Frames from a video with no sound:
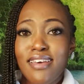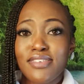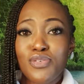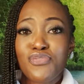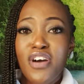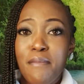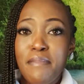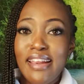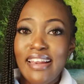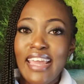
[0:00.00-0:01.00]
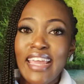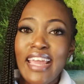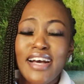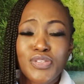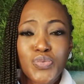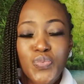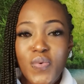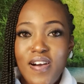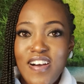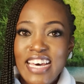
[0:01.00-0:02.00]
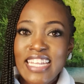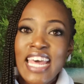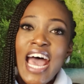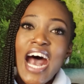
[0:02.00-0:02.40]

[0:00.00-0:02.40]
as a family, as one,